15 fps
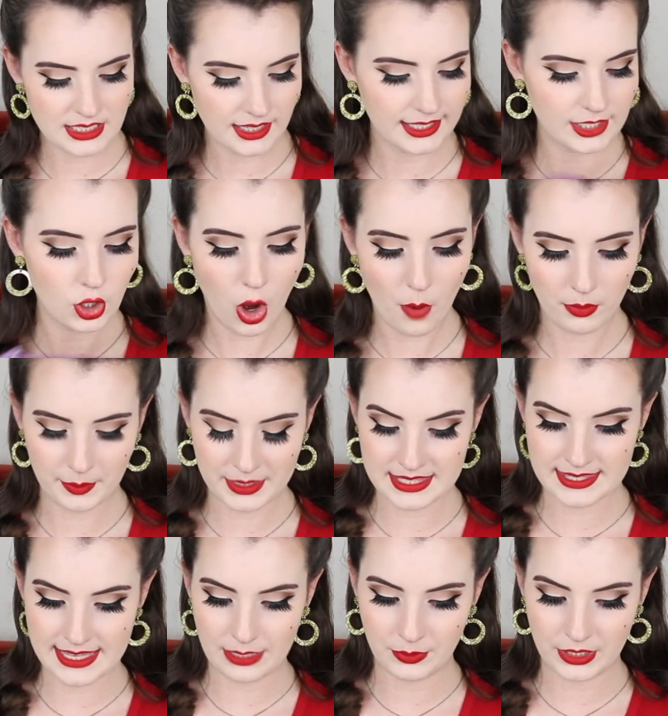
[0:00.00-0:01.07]
it like a compliment
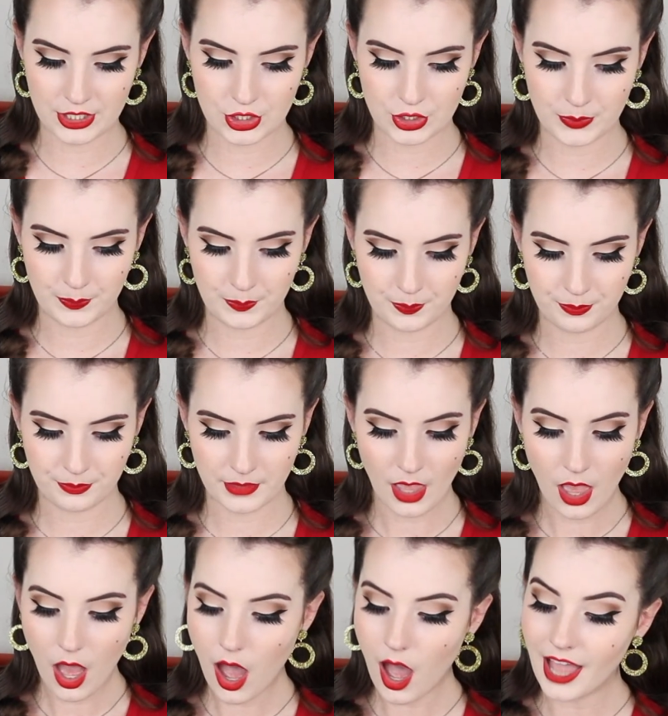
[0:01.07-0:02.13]
sandwich.
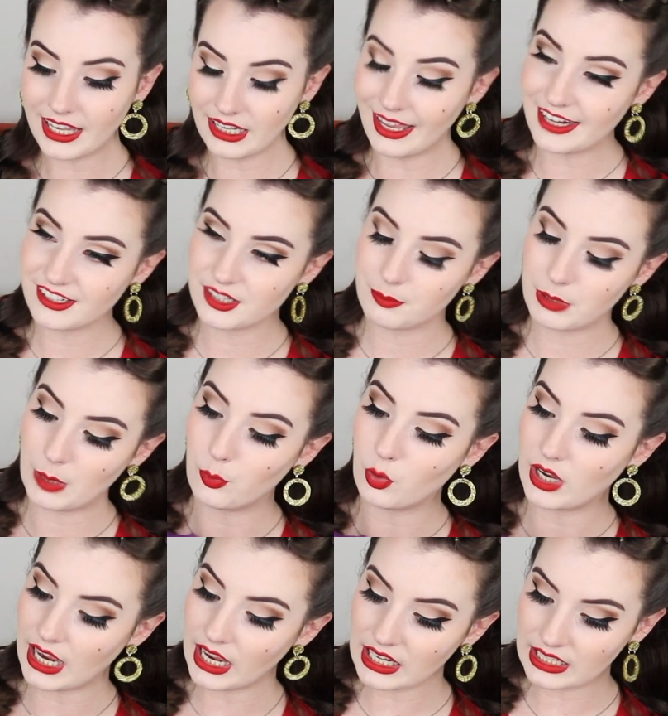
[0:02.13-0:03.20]
I like the purple
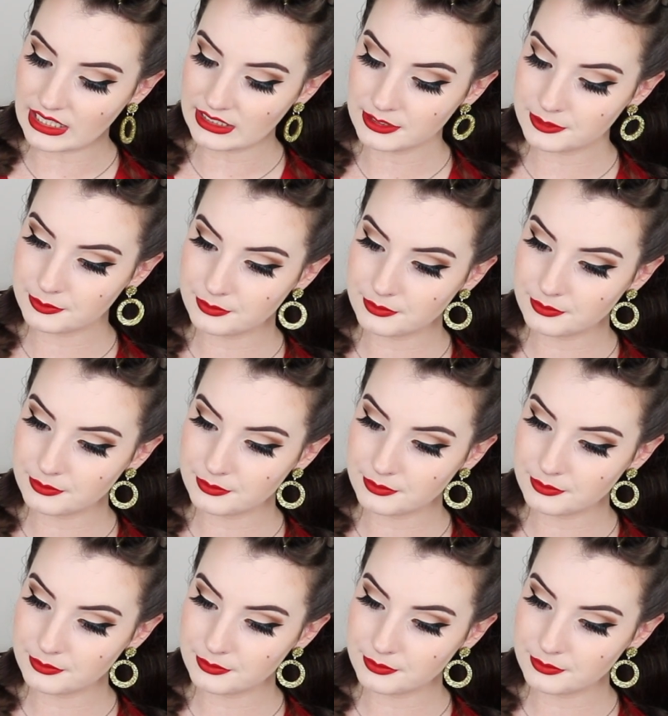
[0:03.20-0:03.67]
colour.